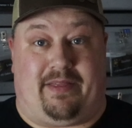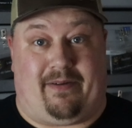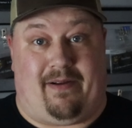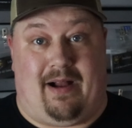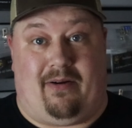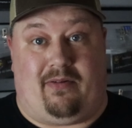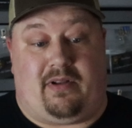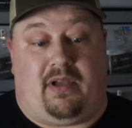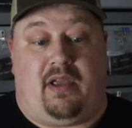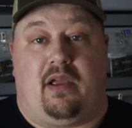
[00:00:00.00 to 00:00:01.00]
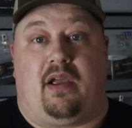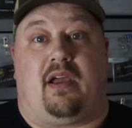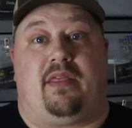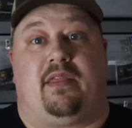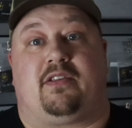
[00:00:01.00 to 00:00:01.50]
on the ground.
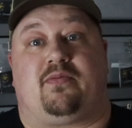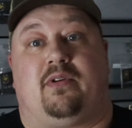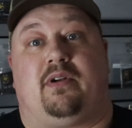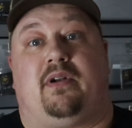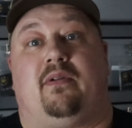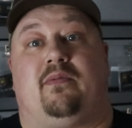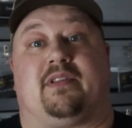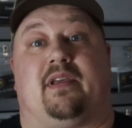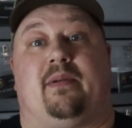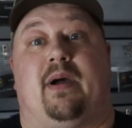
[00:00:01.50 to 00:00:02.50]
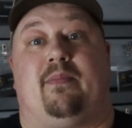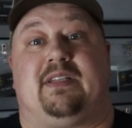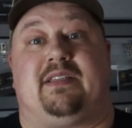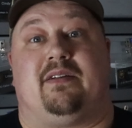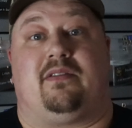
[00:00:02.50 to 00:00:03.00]
And this one was laid by
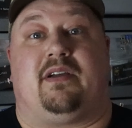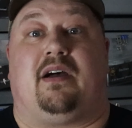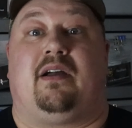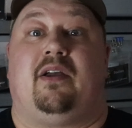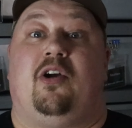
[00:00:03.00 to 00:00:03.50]
Matilda.